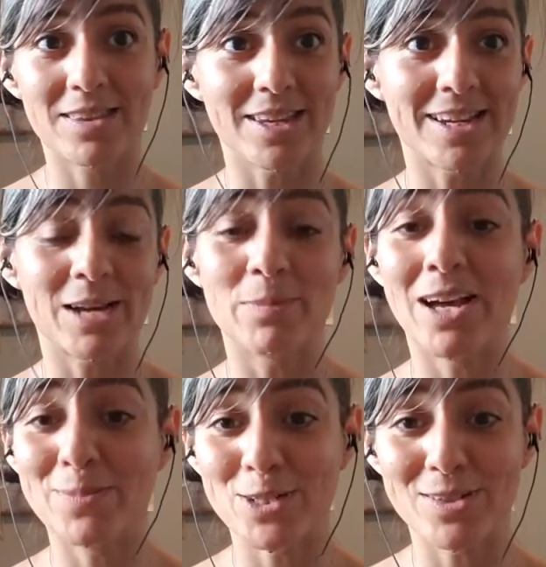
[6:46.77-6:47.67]
They come
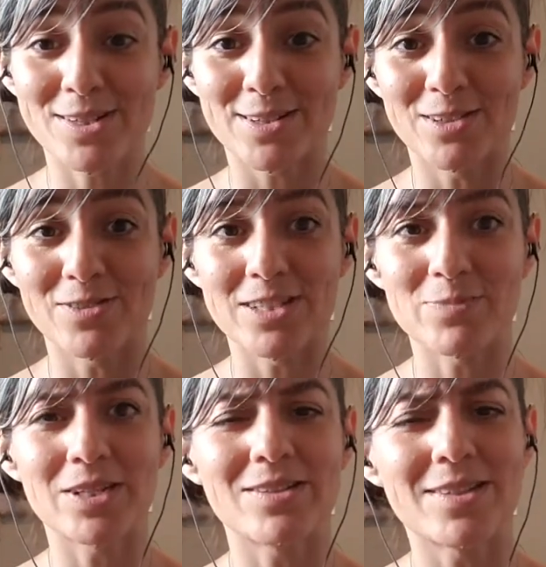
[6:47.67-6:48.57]
up to the surface
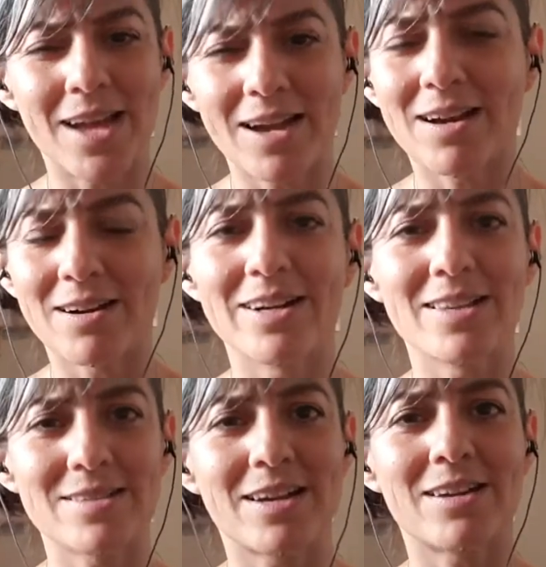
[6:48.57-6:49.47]
because that heart
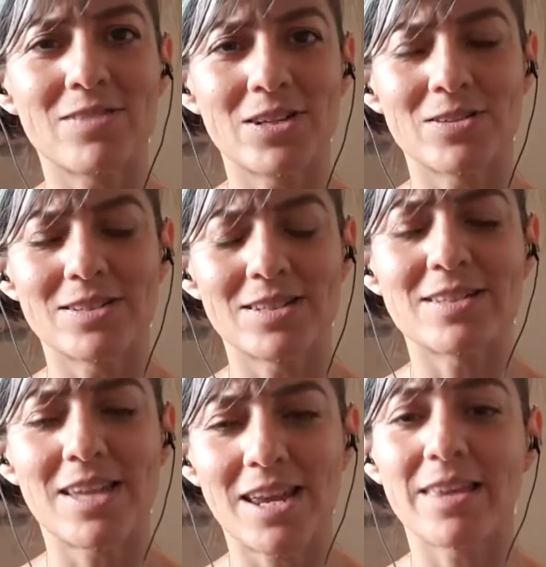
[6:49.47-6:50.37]
inside of yours is
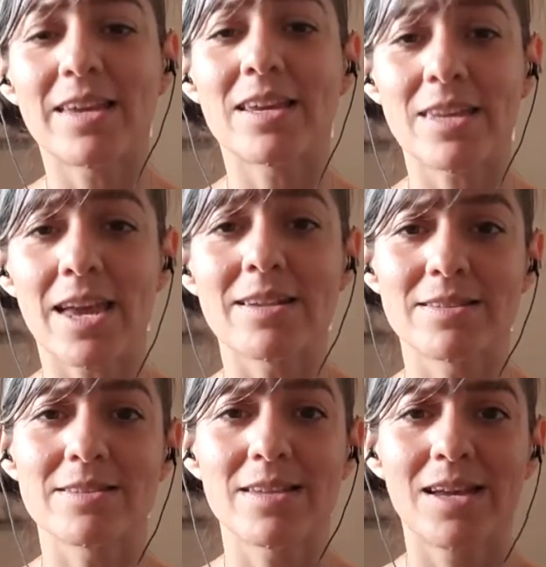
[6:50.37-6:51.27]
saying, like,
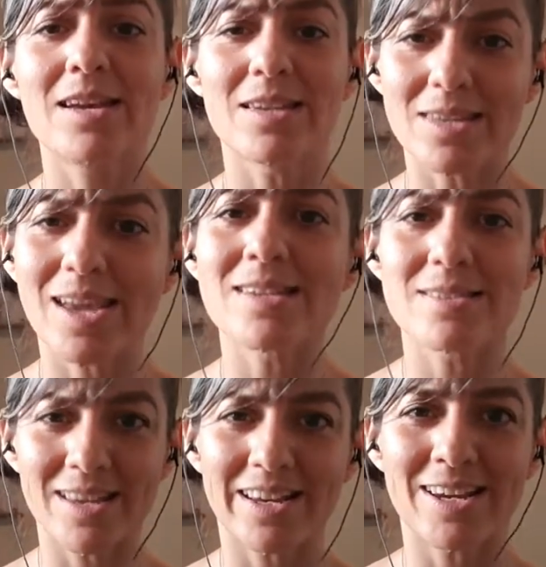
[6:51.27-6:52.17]
"Yes,
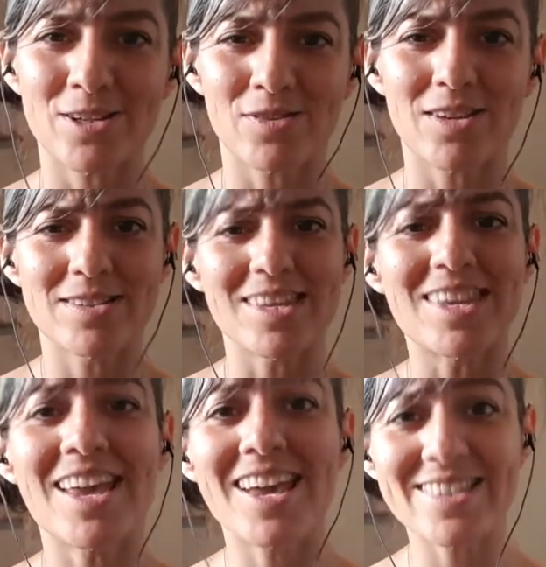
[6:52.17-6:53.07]
yes, I can do this.
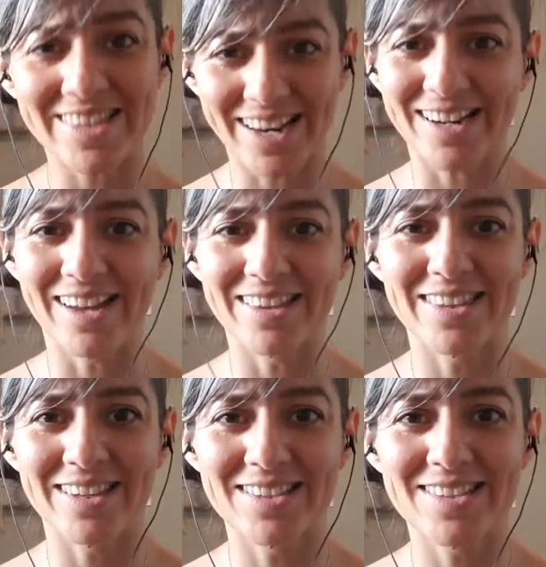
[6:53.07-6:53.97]
Yes, I got
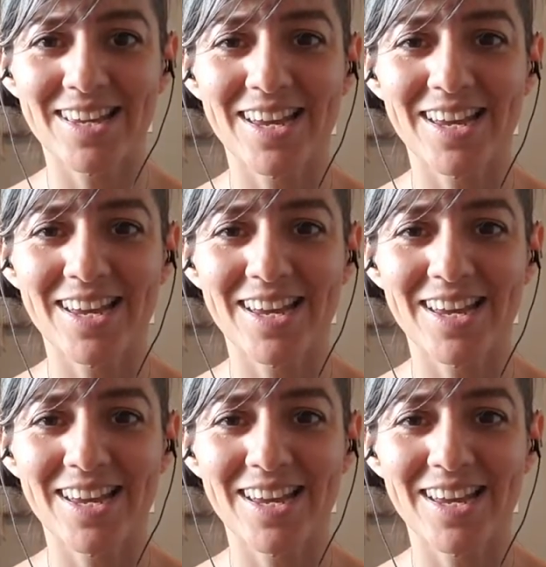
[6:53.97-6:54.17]
this."